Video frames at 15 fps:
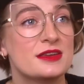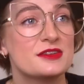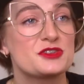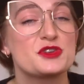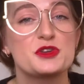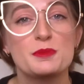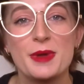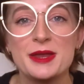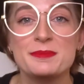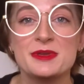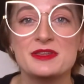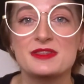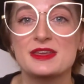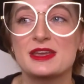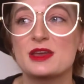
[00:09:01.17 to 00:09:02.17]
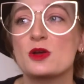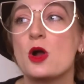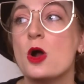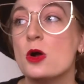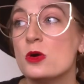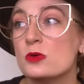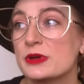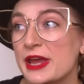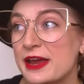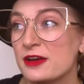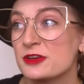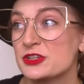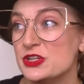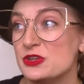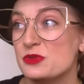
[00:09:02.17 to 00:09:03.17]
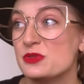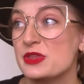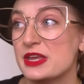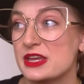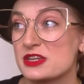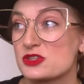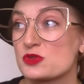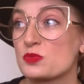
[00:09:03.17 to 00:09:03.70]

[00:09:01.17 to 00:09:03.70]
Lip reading: So you might be thinking, oh, Kerr, do you think it's